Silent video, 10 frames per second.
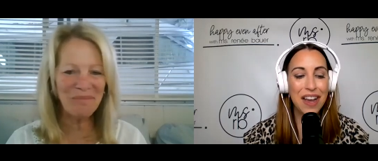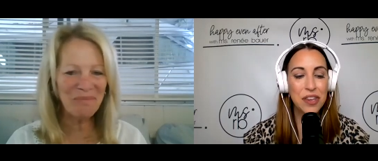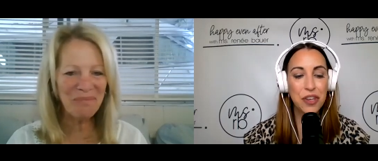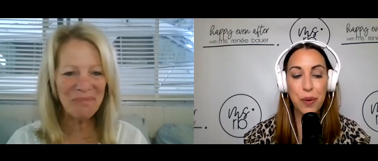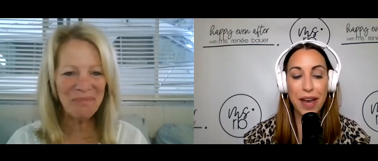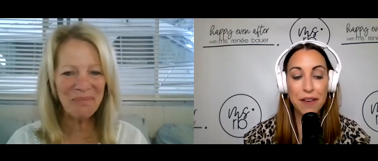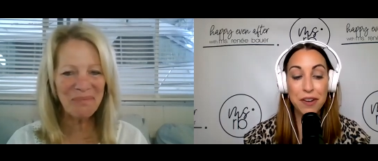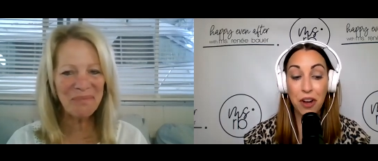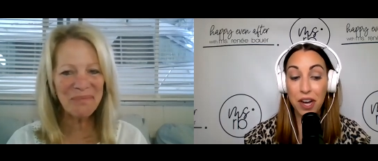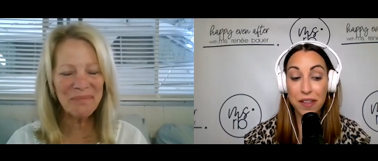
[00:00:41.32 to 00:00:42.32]
Speaker 1: you have an
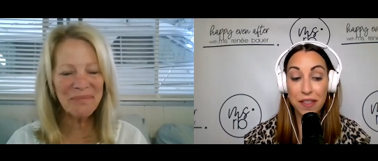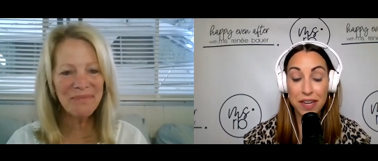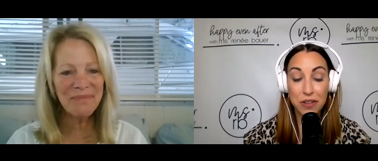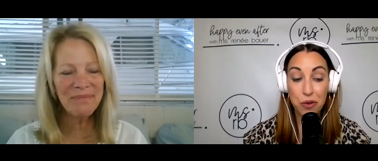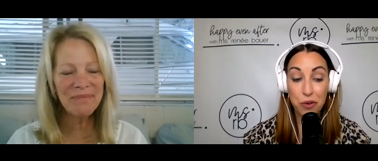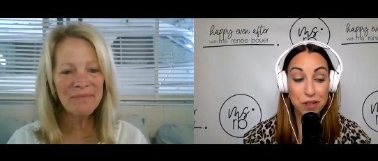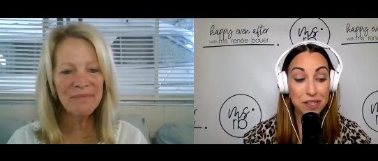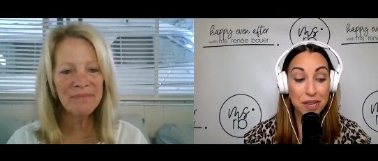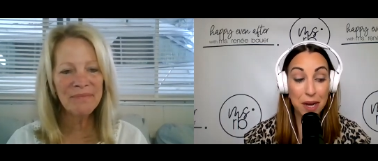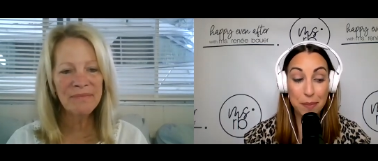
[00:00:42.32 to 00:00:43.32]
online
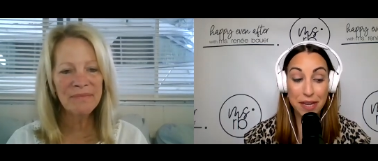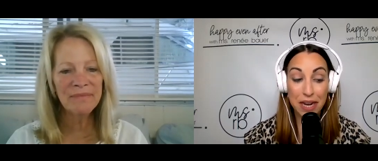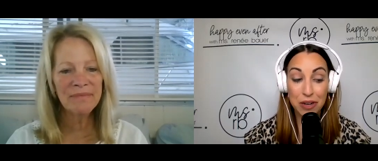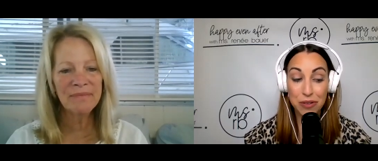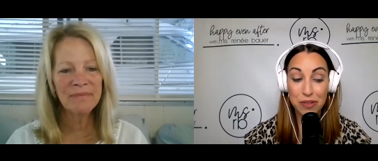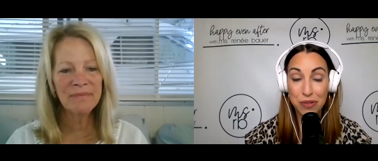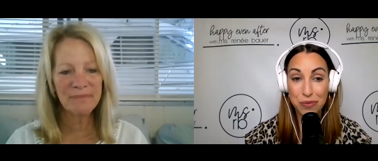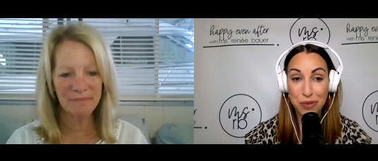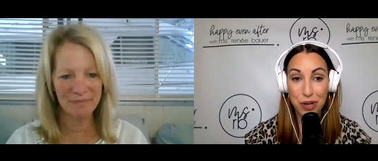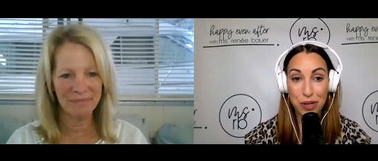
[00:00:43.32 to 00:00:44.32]
course coming out
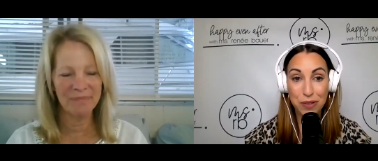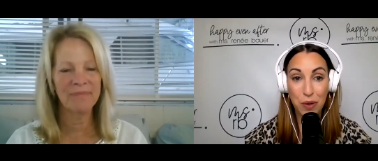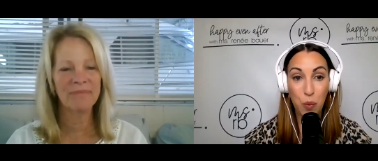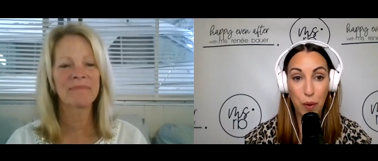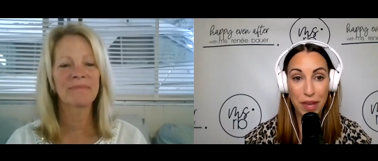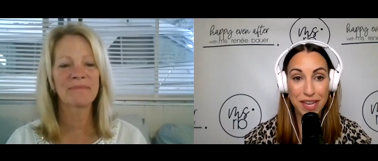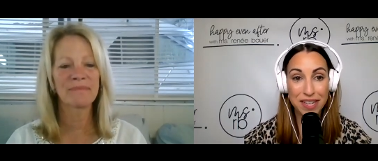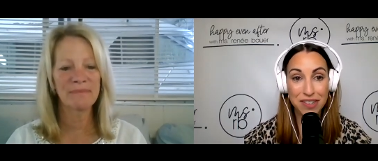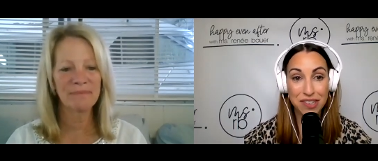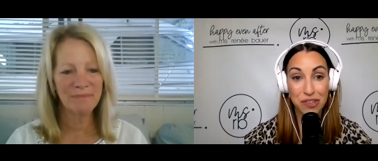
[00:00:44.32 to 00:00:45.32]
soon called
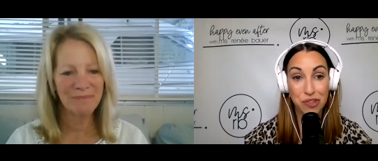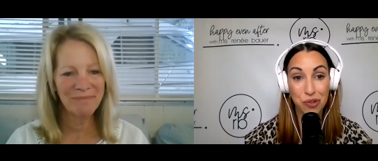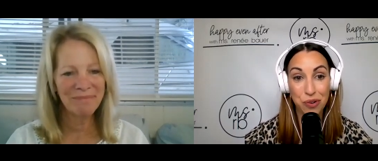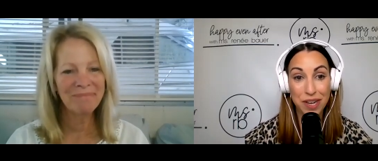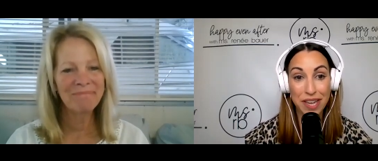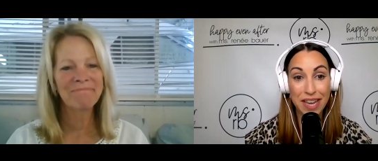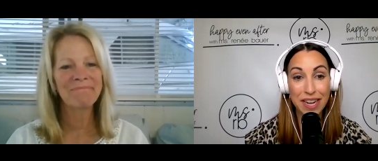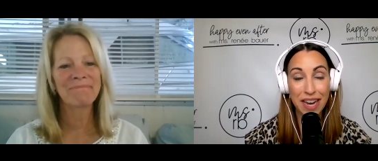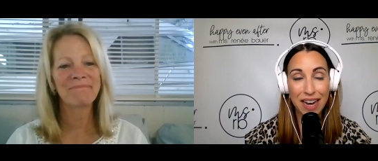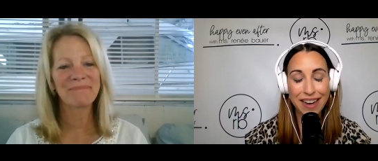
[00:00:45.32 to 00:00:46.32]
Awaken to Joy. And
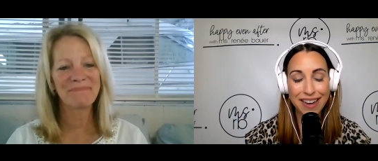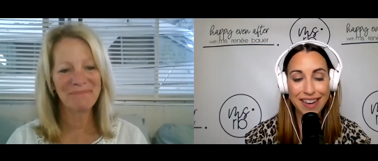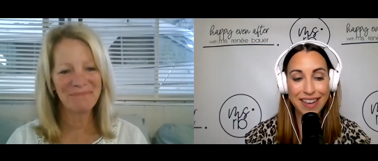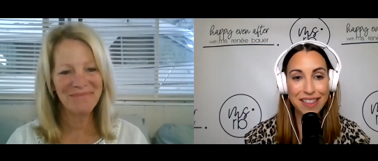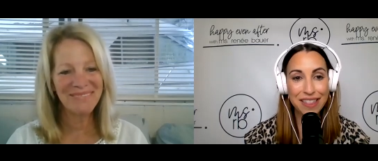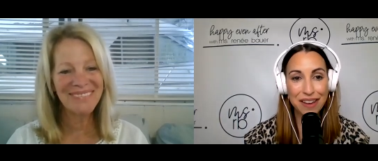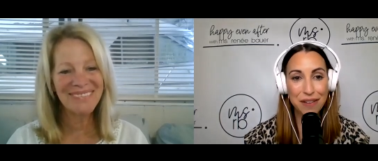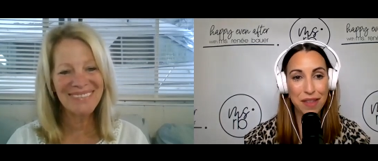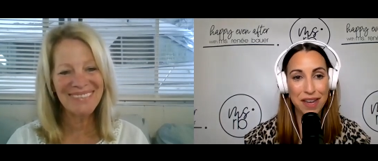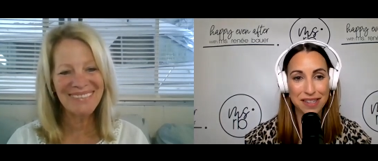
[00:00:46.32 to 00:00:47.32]
I love
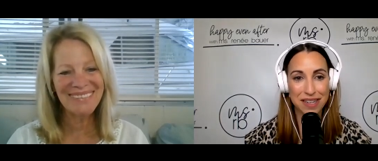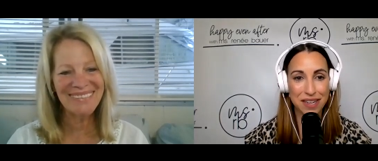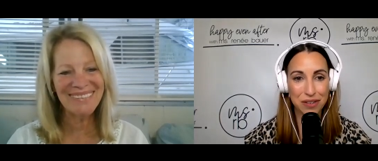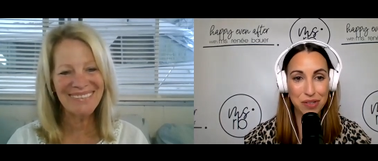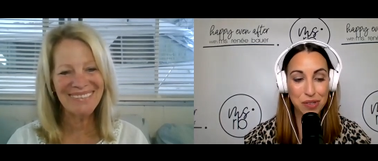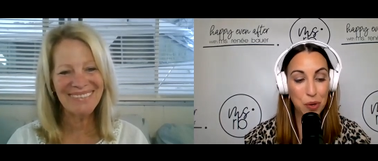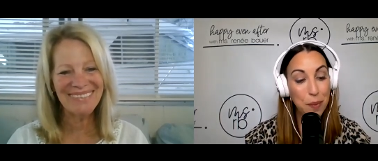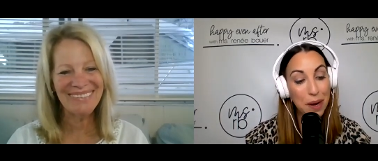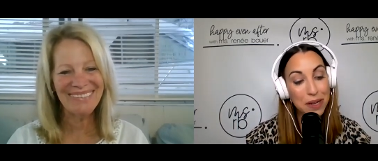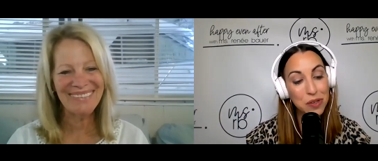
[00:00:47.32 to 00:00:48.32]
that title so
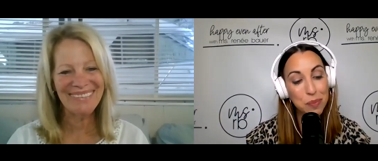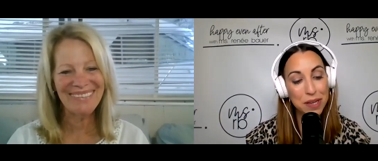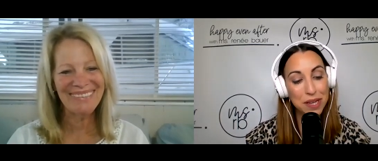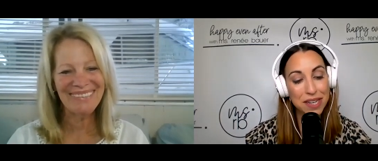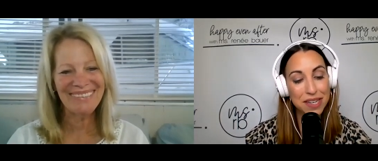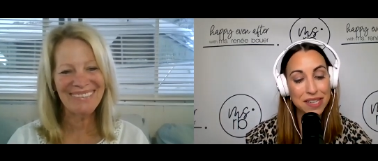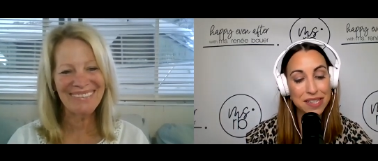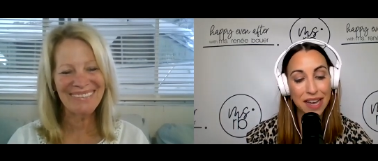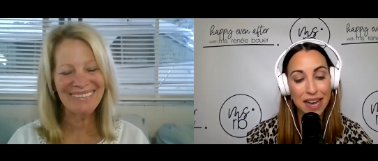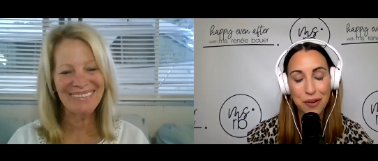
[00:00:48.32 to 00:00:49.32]
much because
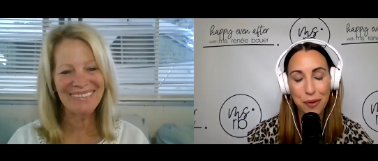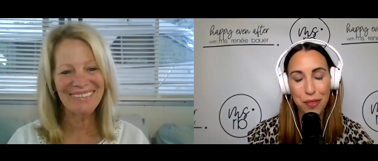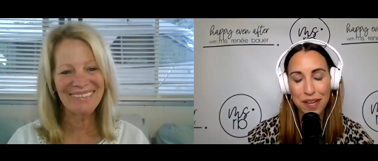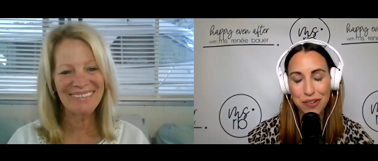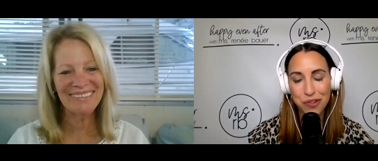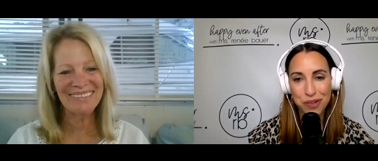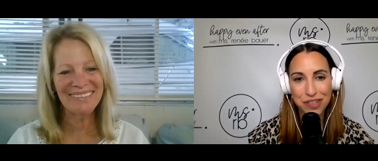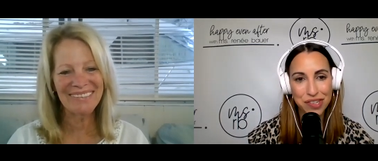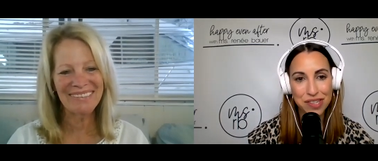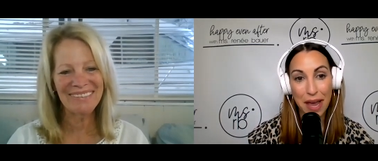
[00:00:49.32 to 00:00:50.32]
I don't think joy
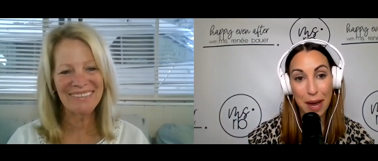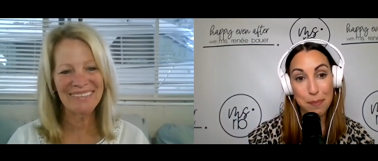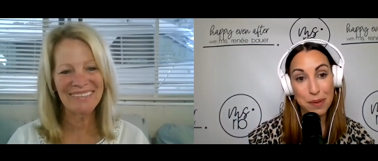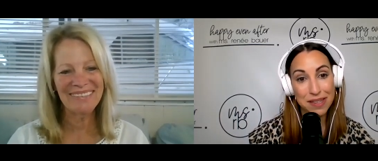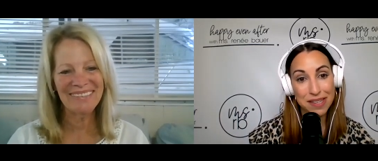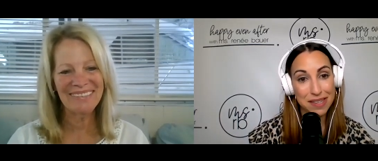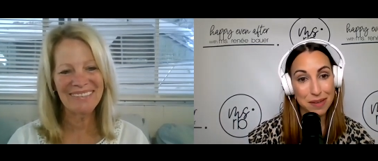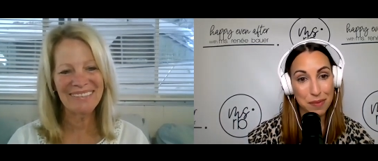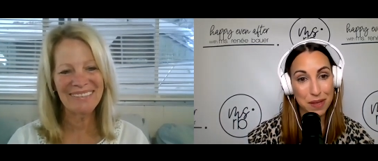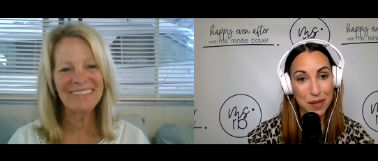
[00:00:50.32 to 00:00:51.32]
just happens. It's
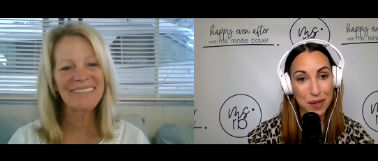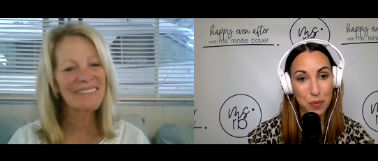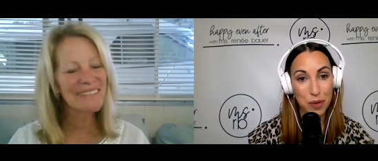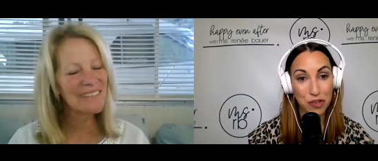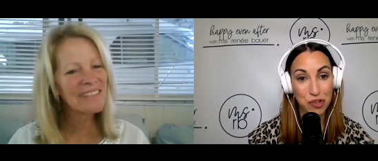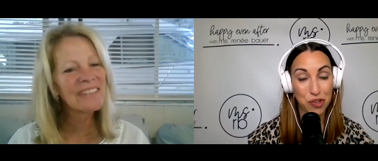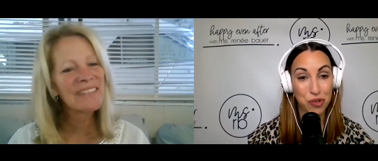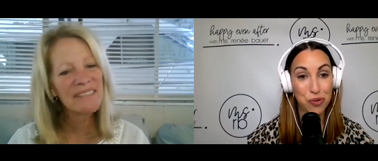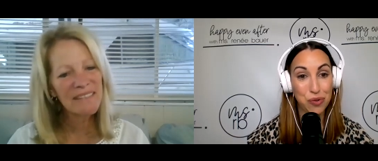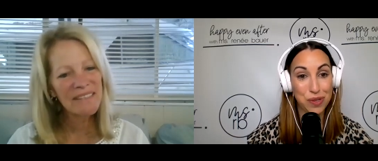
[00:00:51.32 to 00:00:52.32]
something we
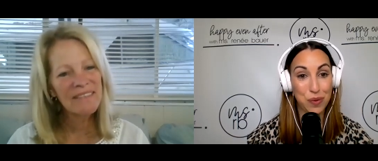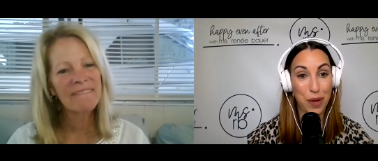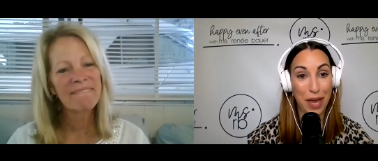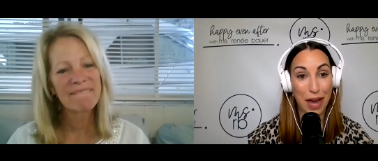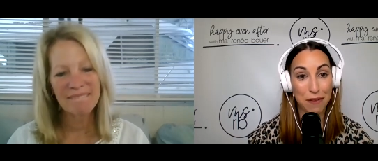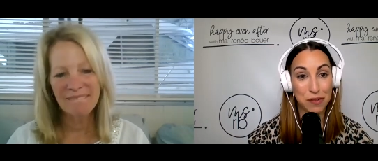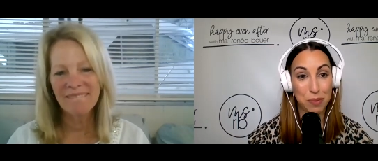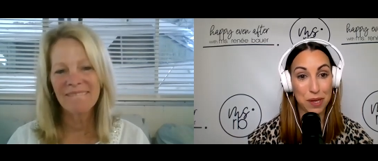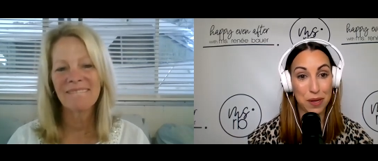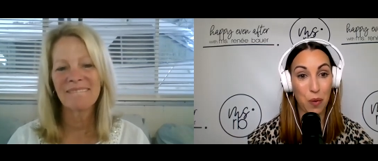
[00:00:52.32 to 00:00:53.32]
choose and we have to
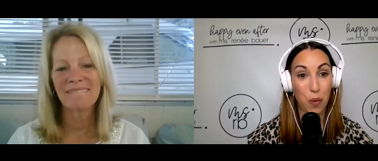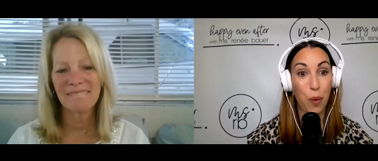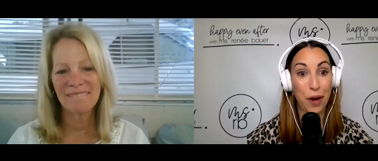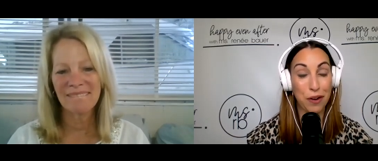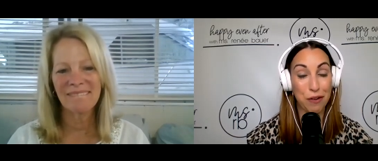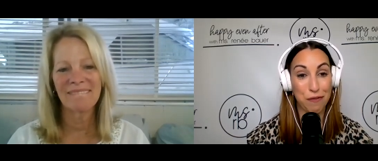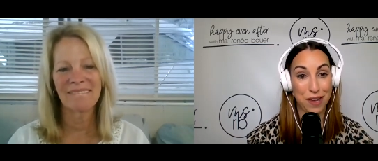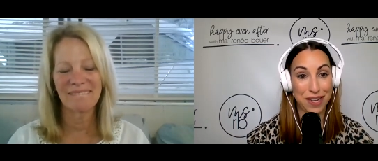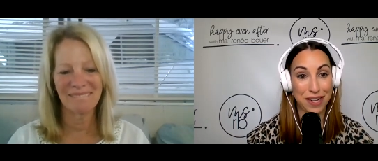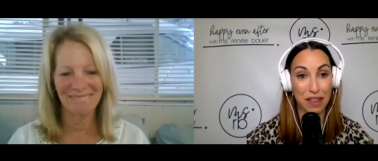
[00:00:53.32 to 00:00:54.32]
be aware of
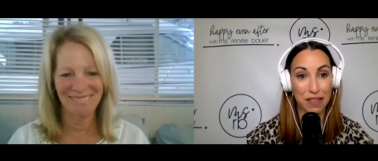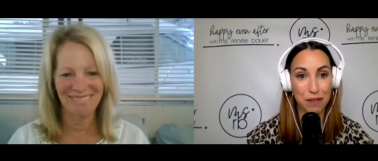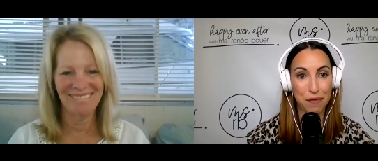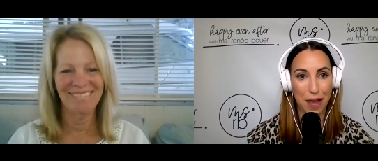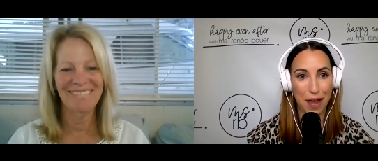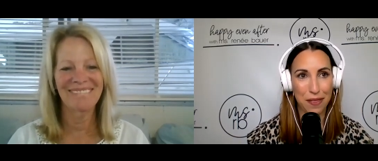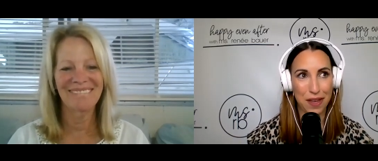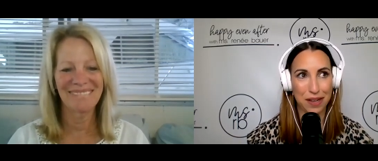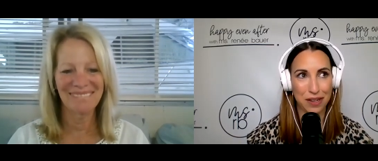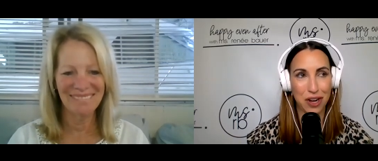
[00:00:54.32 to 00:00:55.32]
it. And I love that, that